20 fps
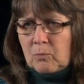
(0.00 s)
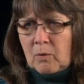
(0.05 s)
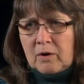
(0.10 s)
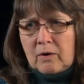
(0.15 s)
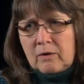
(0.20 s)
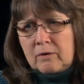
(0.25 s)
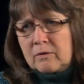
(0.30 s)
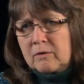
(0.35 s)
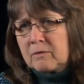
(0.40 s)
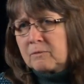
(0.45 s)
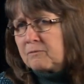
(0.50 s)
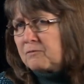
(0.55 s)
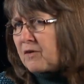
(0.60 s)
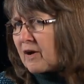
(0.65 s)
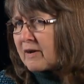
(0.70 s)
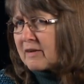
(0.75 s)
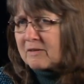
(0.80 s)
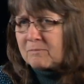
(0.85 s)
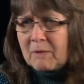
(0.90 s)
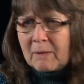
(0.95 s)
What are
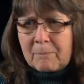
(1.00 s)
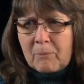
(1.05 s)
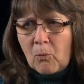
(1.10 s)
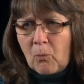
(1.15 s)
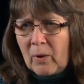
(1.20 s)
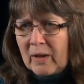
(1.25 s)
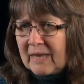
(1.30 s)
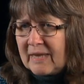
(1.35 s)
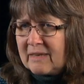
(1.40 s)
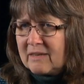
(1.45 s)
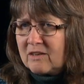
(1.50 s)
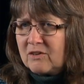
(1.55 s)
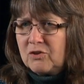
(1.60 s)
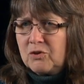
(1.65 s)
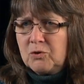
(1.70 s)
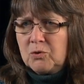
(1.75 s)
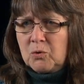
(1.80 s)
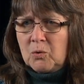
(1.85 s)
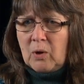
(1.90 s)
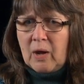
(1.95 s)
various people willing to
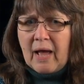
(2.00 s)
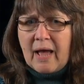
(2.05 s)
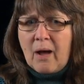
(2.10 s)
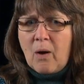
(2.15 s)
do?